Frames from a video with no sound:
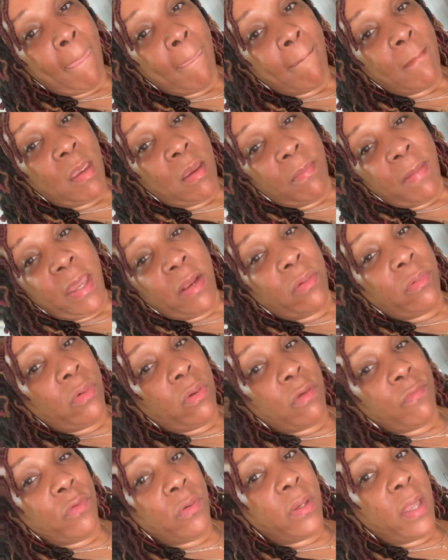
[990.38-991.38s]
I don't know
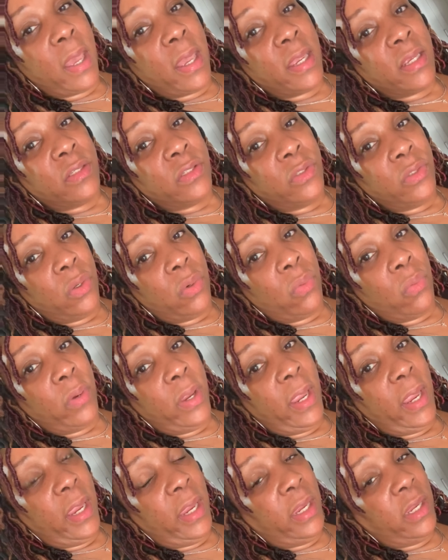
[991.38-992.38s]
if you guys know
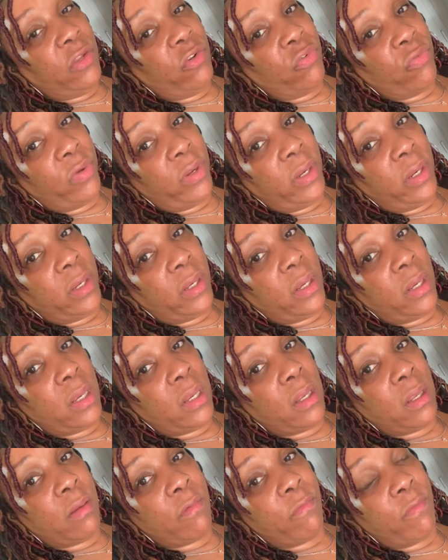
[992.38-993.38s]
Adrienne
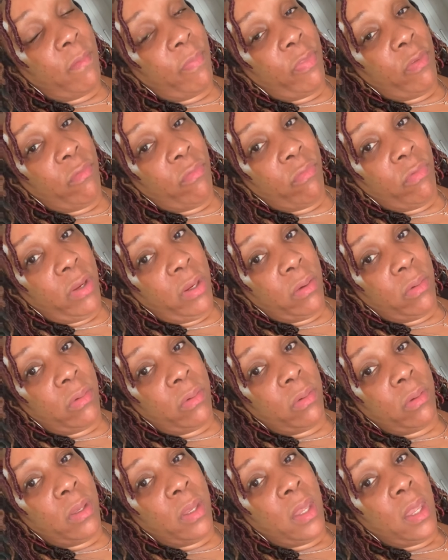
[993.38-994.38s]
from The
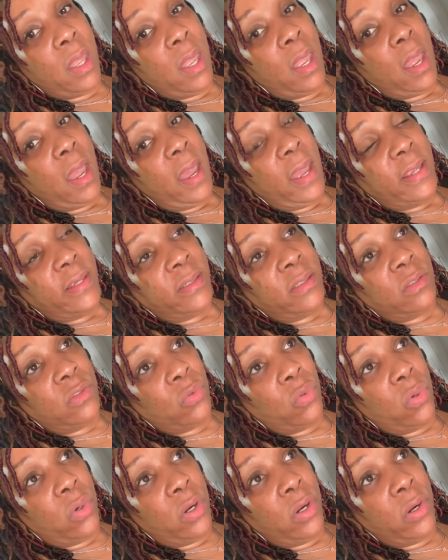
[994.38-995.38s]
Real. I
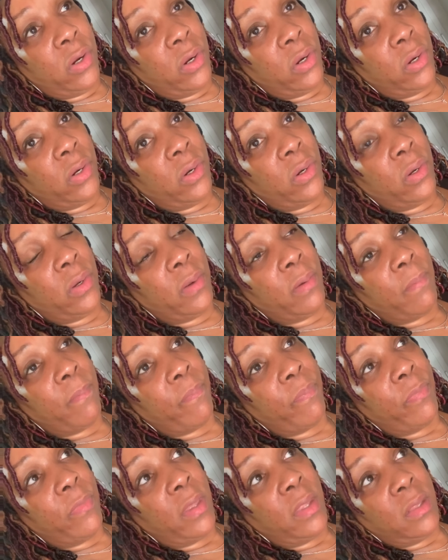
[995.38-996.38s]
saw her,
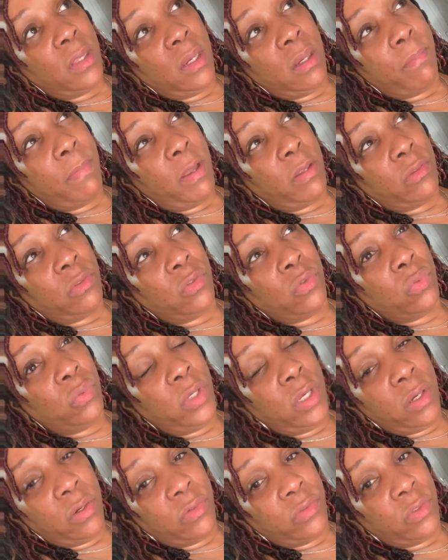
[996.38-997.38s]
I think about 2
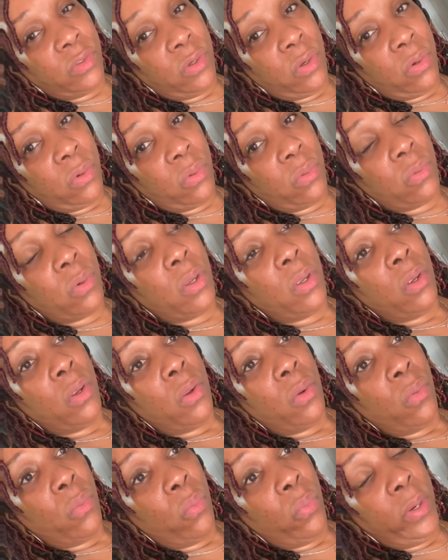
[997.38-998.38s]
years ago,
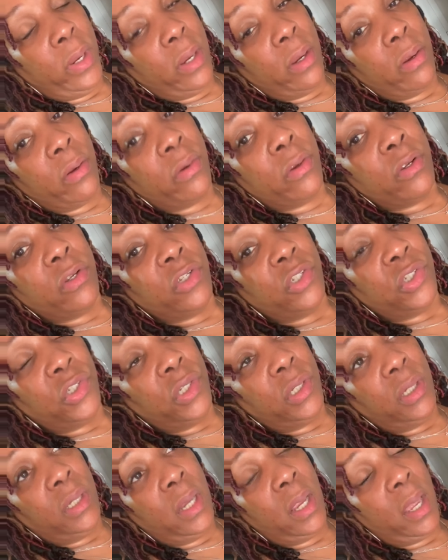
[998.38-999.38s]
where
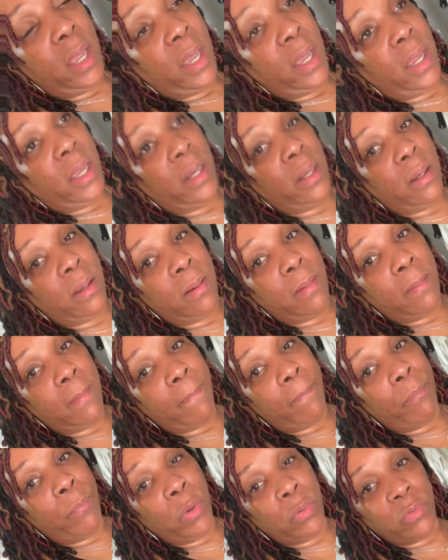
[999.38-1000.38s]
she had
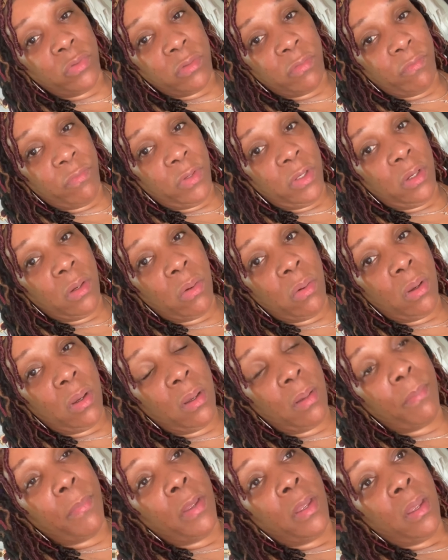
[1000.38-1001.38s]
posted a video
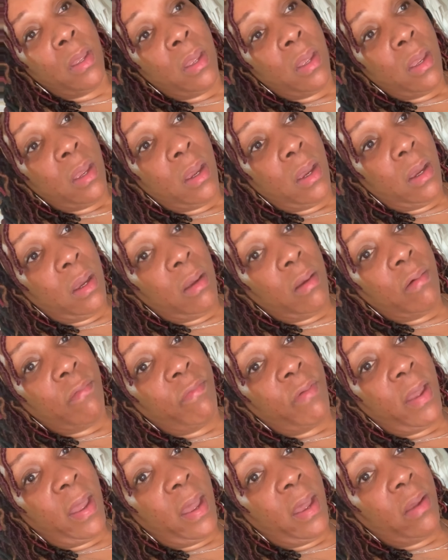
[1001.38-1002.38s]
up of
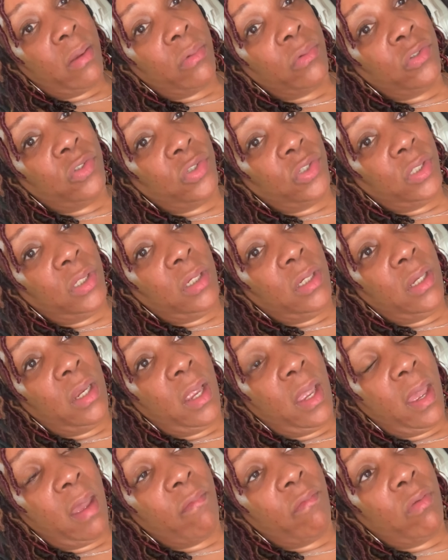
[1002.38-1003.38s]
how she
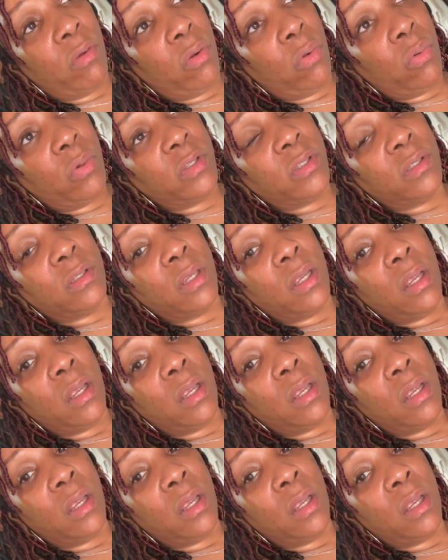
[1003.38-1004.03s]
had lost